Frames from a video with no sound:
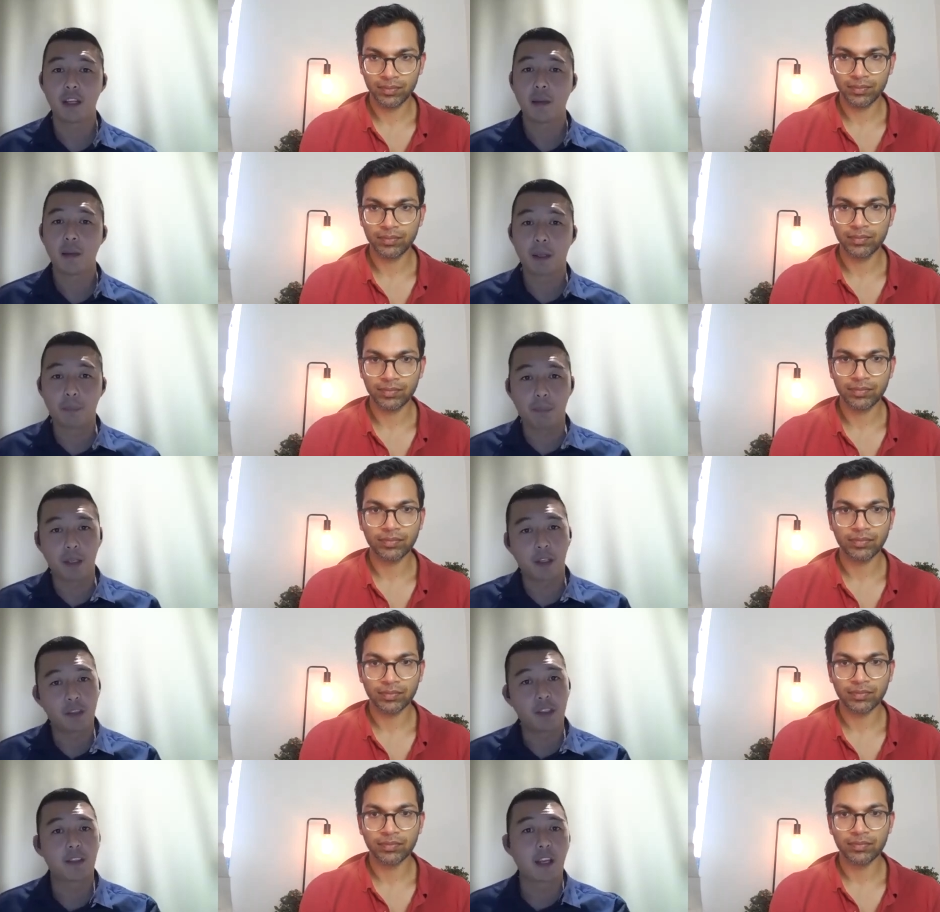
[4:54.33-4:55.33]
Speaker 1: but
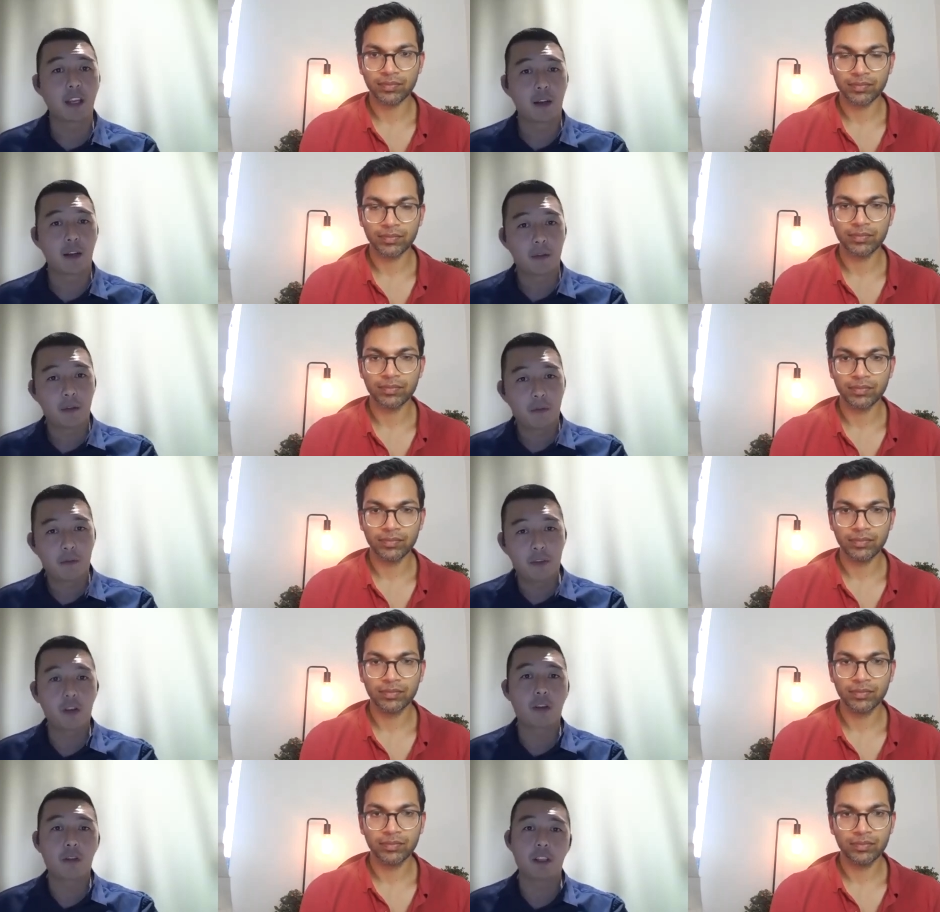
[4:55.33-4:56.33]
because he's had a
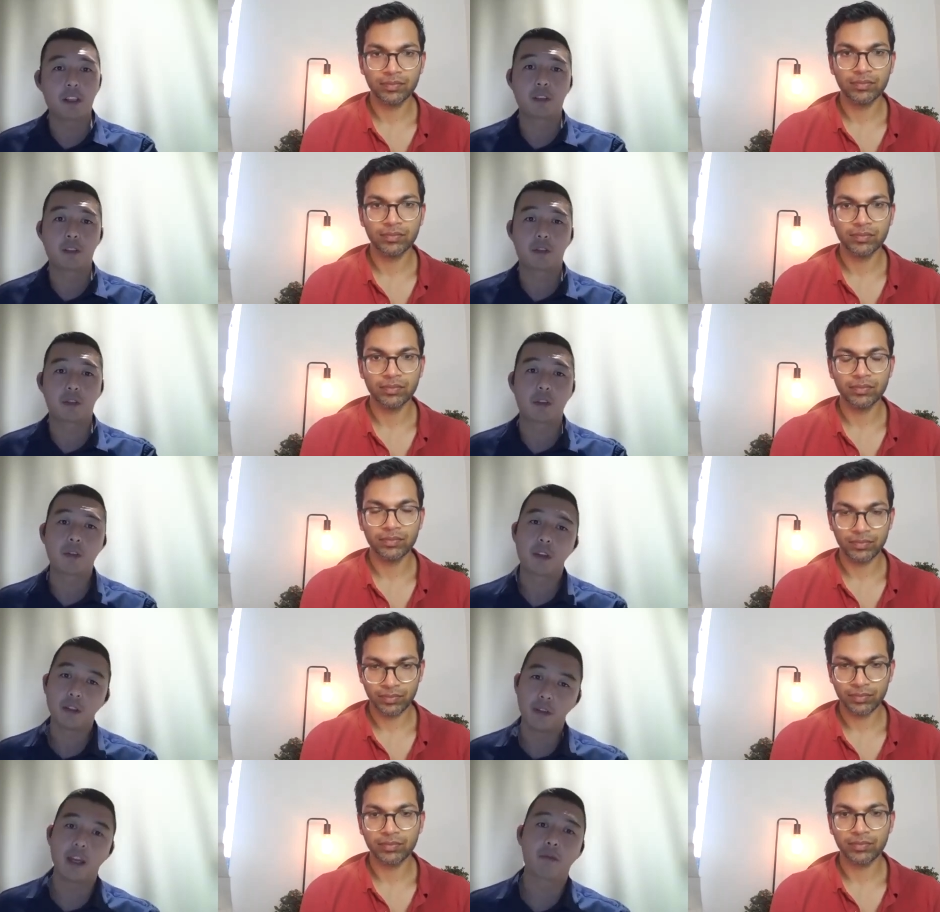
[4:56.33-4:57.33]
very recent stroke,
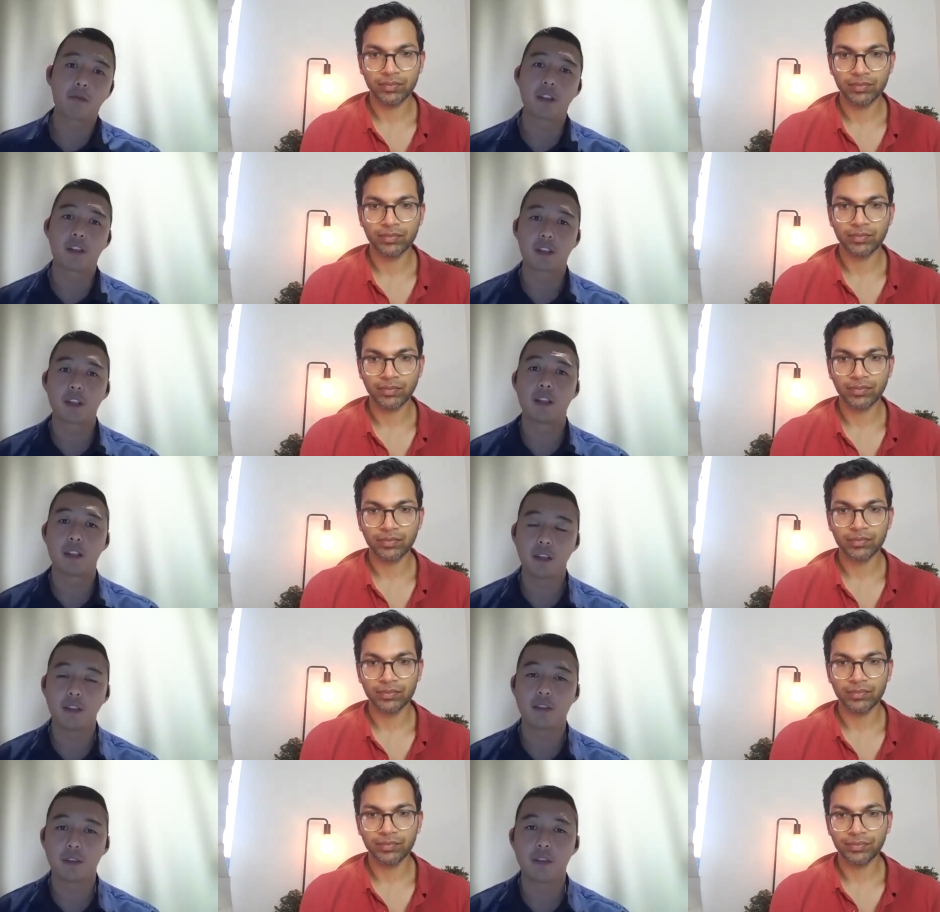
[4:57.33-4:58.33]
that risk
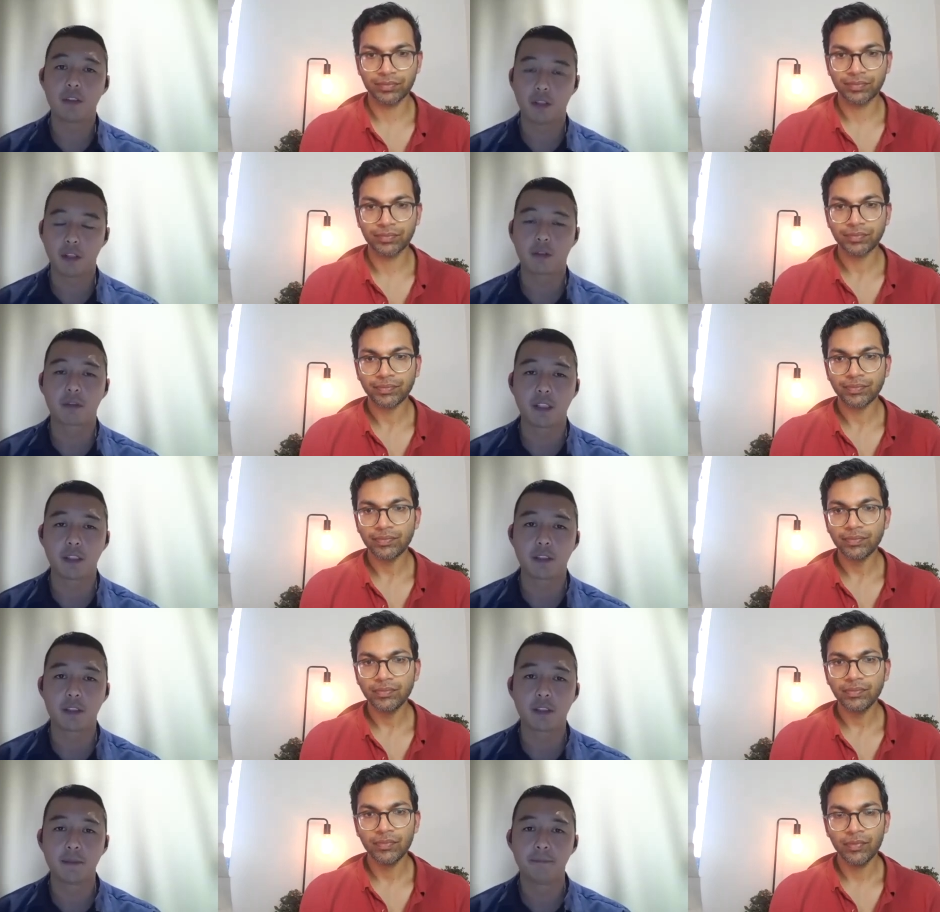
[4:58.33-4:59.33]
is, is increased.
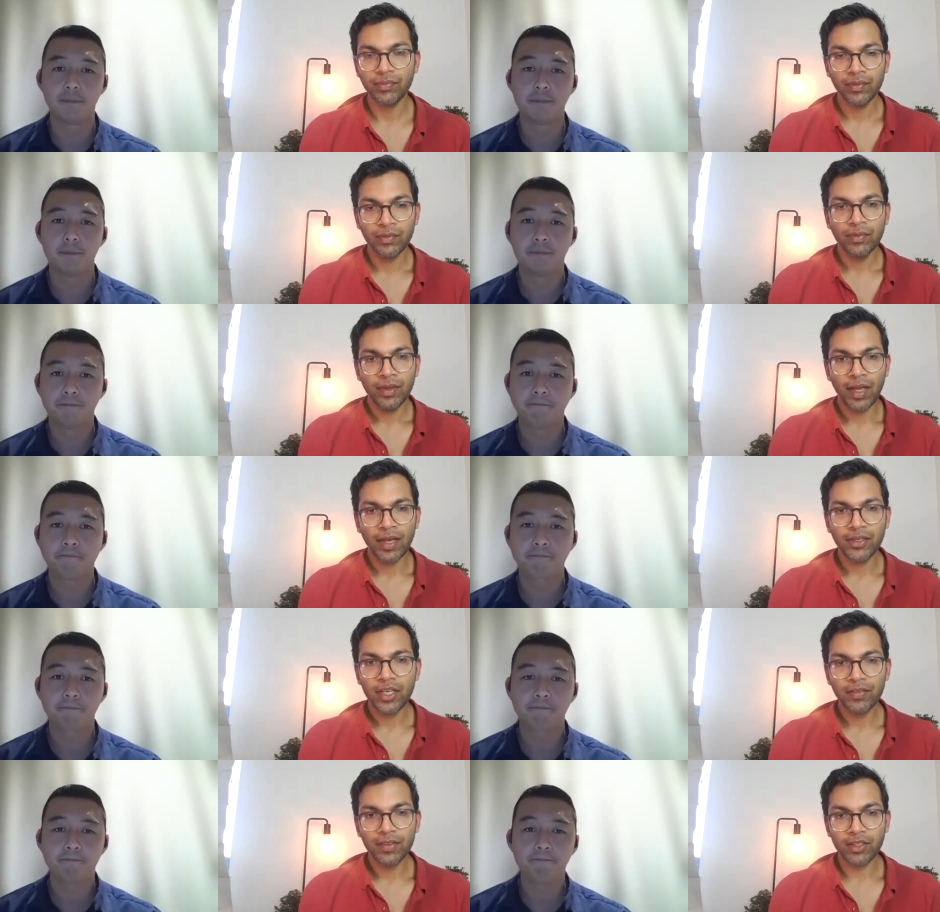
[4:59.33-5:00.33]
And
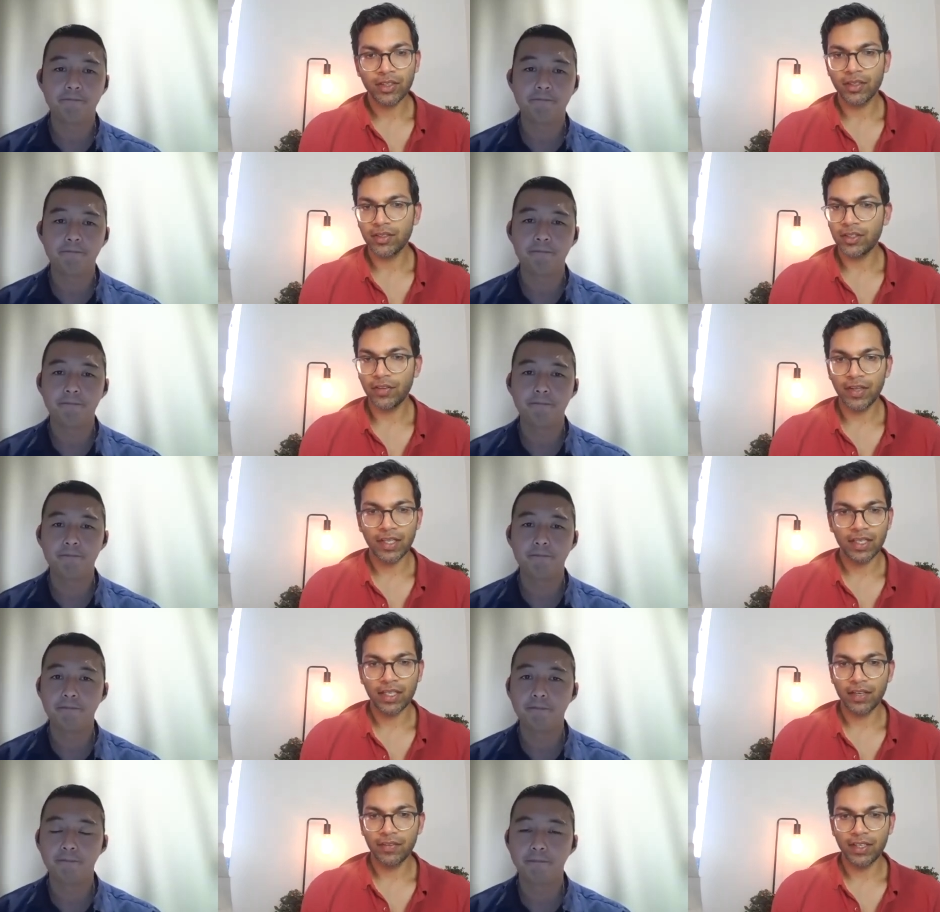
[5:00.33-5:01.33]
Speaker 2: do you have a, do you have any
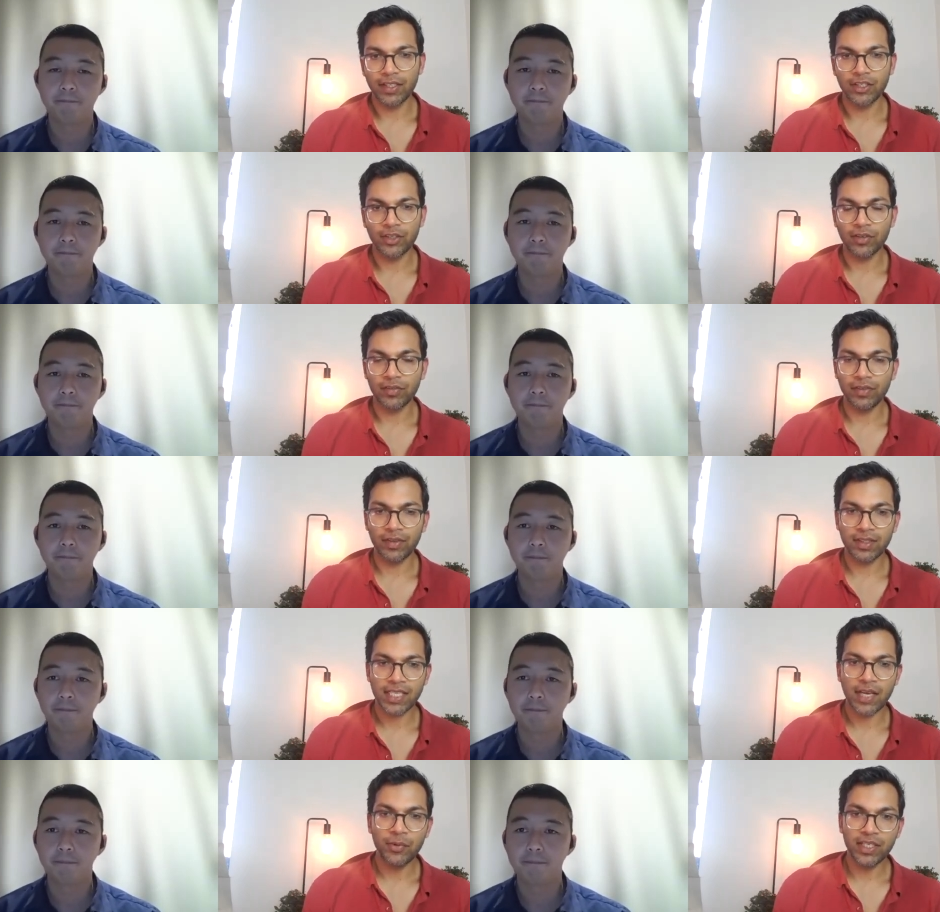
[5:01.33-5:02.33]
kind of idea of,
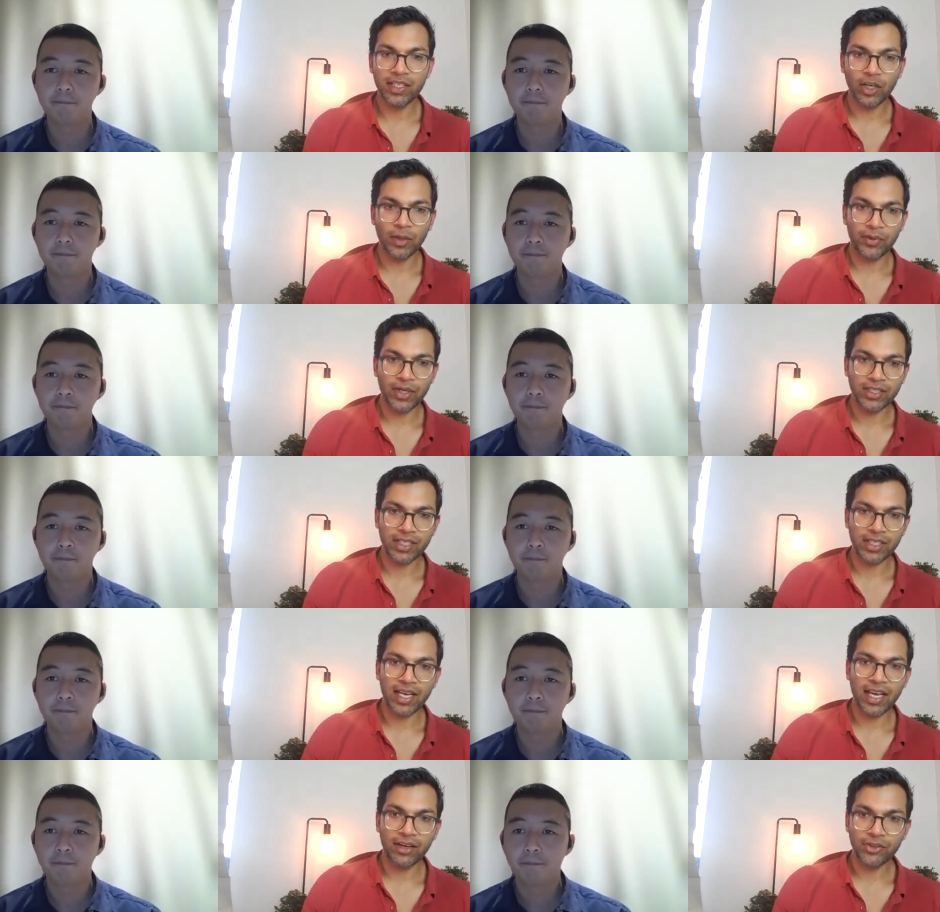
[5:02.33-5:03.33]
say we did the operation
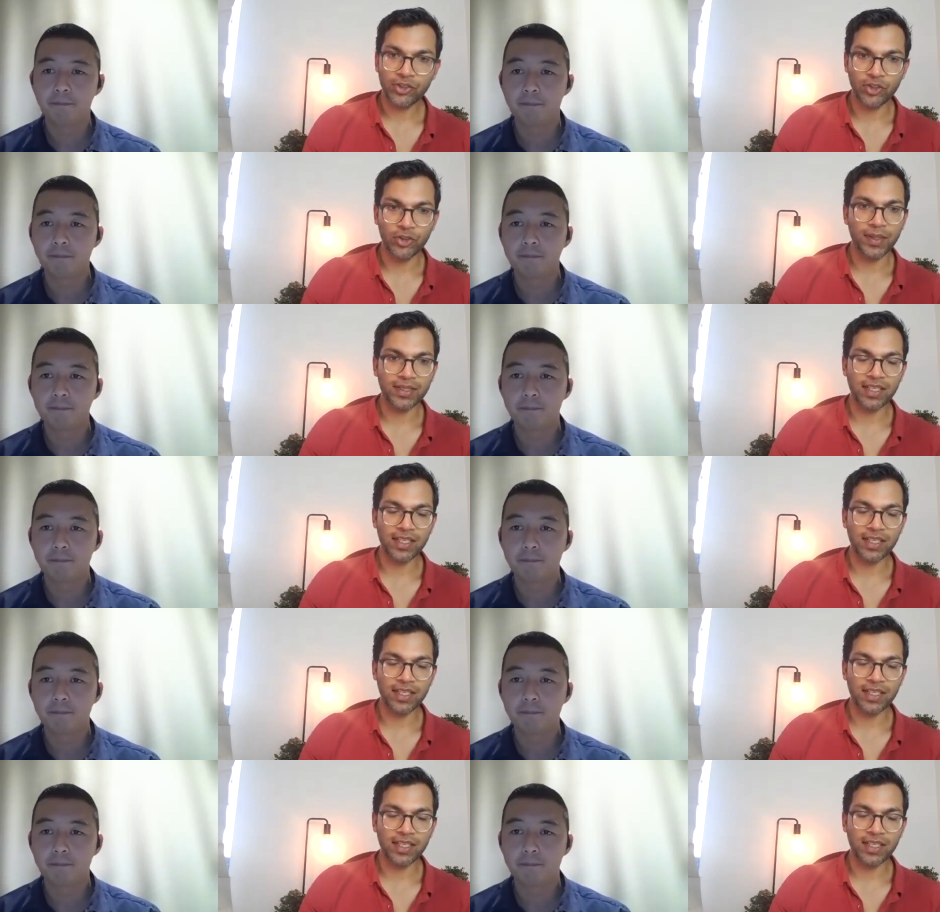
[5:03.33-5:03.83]
now, two months